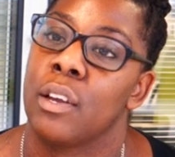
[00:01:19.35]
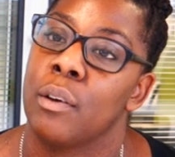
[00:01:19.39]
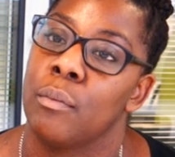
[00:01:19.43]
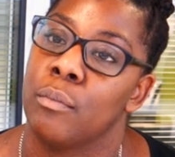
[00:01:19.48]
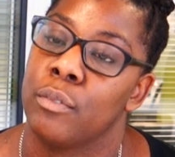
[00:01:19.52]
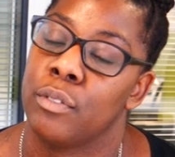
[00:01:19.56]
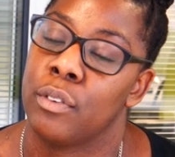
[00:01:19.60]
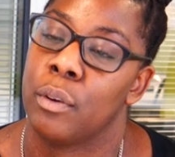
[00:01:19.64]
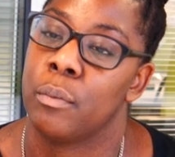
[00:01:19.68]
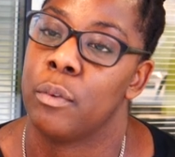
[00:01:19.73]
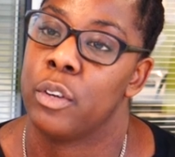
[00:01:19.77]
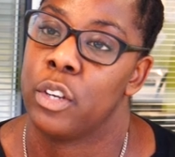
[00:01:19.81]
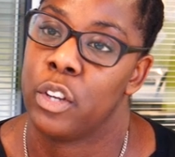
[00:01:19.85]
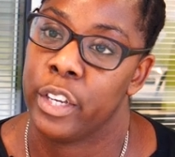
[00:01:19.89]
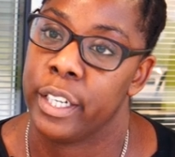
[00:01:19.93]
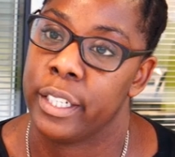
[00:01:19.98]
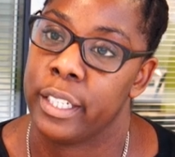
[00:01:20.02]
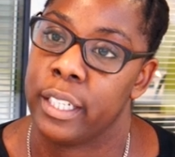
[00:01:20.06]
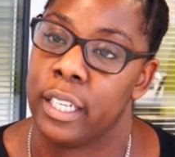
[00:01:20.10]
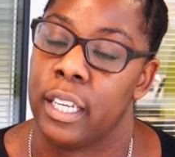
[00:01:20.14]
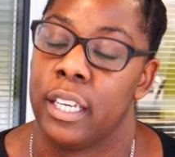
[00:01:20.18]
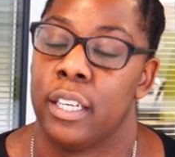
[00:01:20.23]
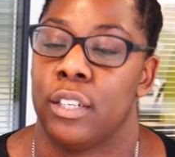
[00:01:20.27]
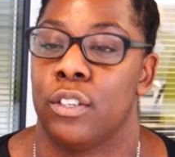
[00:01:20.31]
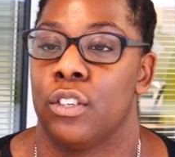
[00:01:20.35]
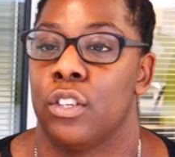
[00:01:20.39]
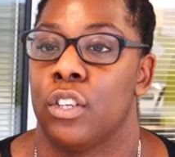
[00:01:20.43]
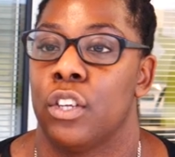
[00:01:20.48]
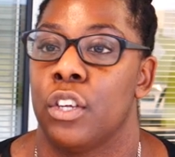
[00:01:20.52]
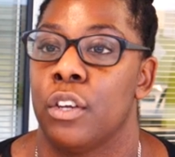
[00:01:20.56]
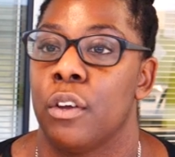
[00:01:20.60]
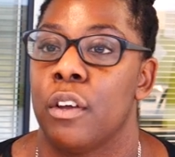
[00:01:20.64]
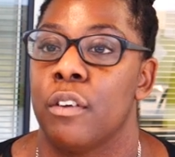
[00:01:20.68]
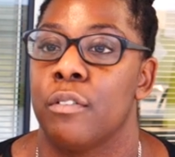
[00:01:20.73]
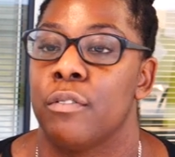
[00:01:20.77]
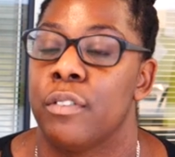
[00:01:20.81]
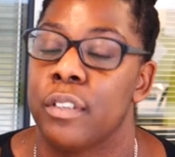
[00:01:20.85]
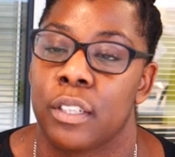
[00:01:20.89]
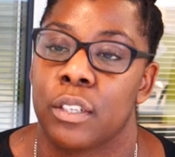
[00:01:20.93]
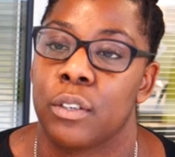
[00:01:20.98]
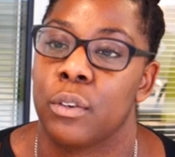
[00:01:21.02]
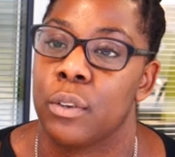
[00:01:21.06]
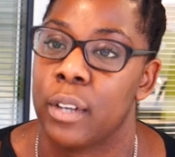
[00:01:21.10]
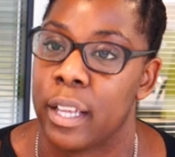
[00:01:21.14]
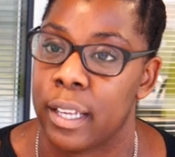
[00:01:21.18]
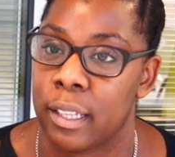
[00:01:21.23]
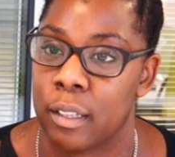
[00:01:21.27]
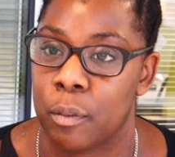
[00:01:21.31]
come from an idea to a
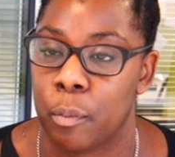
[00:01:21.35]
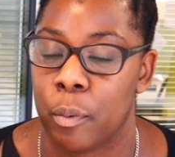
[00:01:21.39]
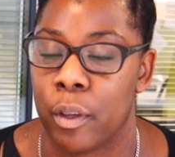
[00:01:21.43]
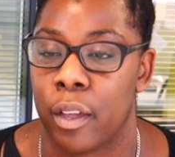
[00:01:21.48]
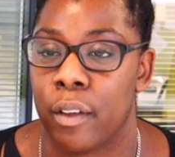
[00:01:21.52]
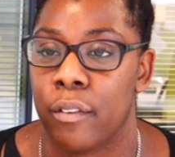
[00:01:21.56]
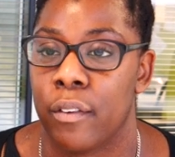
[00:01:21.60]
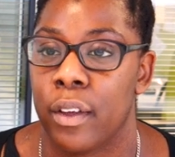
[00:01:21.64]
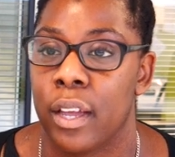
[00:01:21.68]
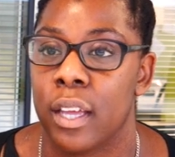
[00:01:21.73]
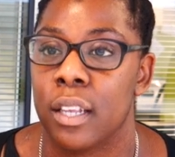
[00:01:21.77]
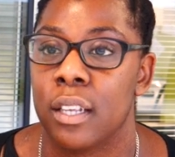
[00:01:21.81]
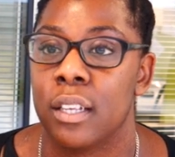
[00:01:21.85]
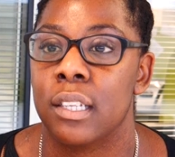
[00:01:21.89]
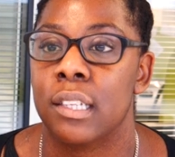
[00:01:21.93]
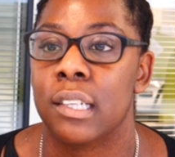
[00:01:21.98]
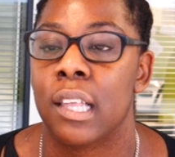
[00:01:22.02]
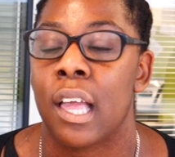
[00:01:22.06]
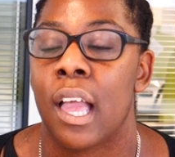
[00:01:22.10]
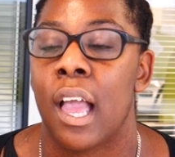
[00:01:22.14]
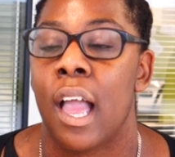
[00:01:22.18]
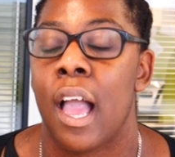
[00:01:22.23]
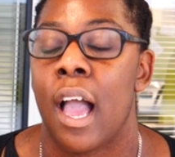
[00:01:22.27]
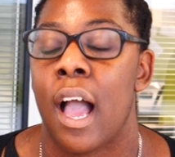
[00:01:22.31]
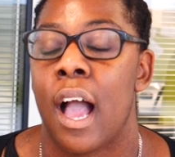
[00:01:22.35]
physical experience,